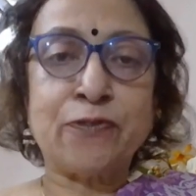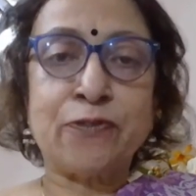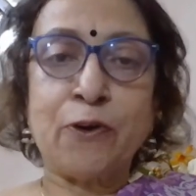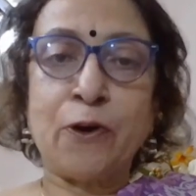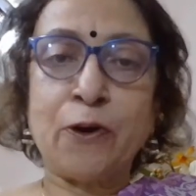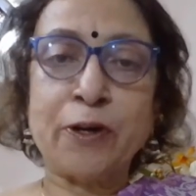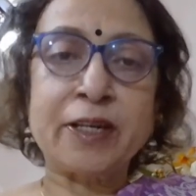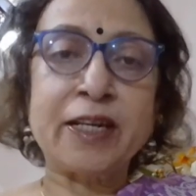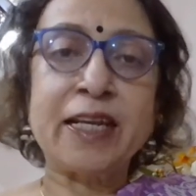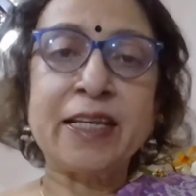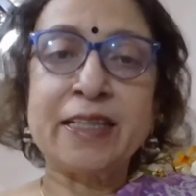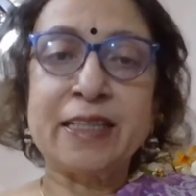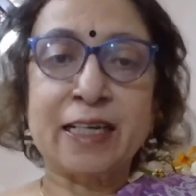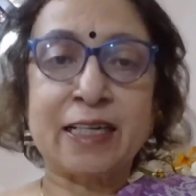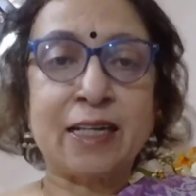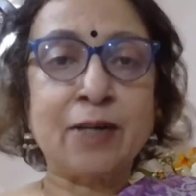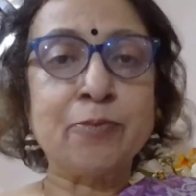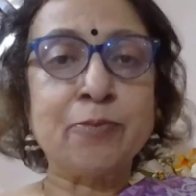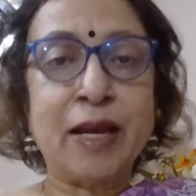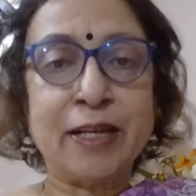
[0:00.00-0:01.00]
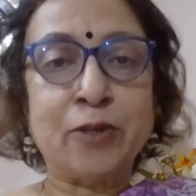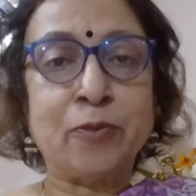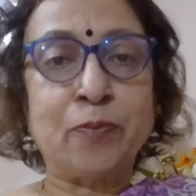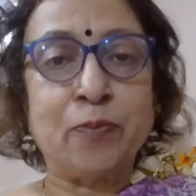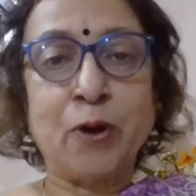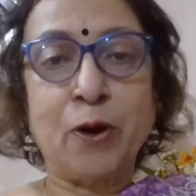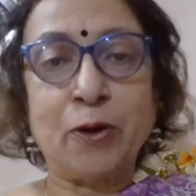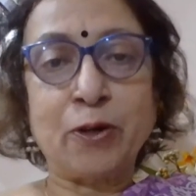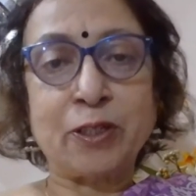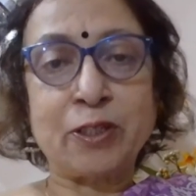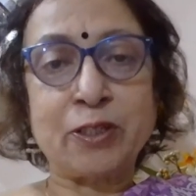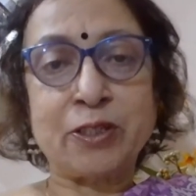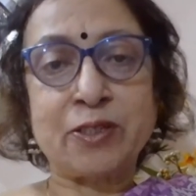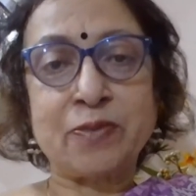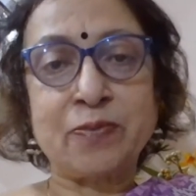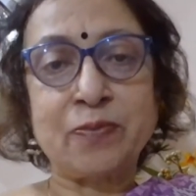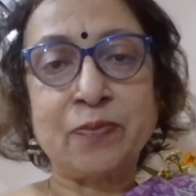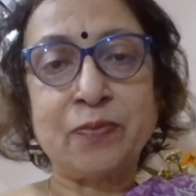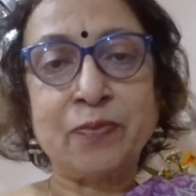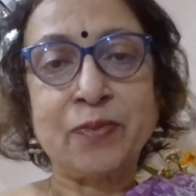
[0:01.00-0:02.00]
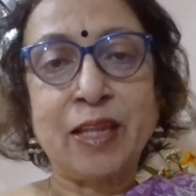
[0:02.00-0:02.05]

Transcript: for in the comment box.